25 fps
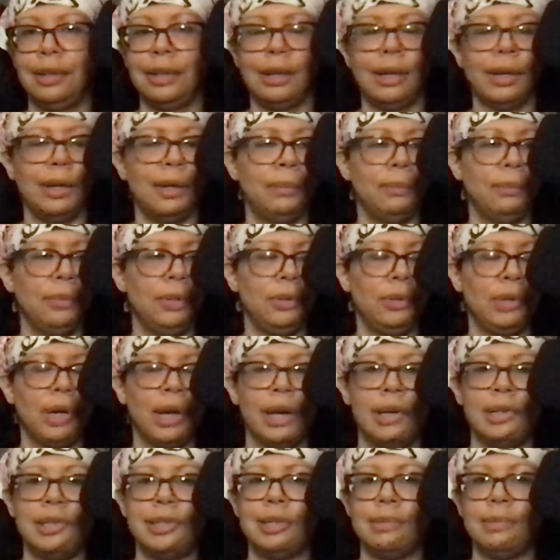you
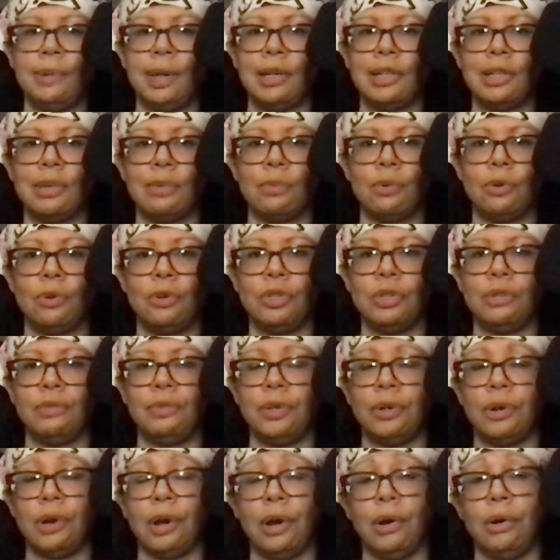guys to make some words of
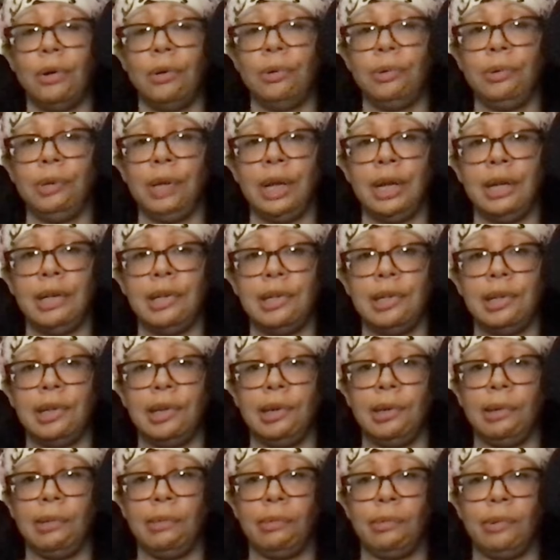your own and
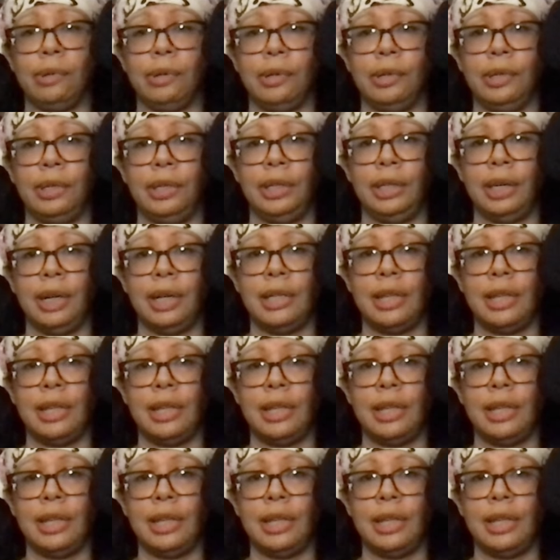to really